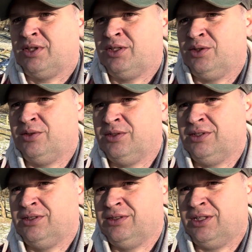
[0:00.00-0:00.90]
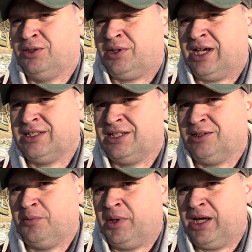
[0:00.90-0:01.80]
little guys here in
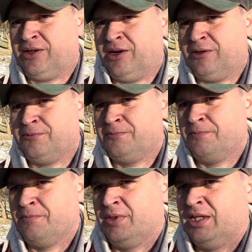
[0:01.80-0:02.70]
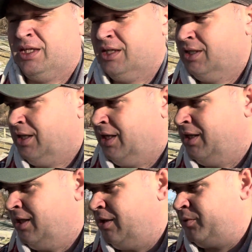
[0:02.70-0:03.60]
the background,
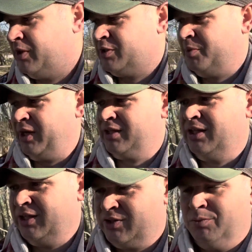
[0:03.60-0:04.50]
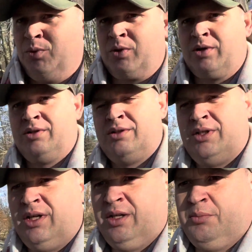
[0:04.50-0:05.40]
and we expect some more
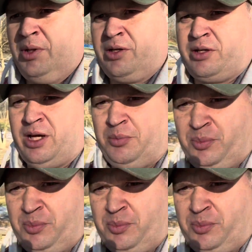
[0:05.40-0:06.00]
Buttercup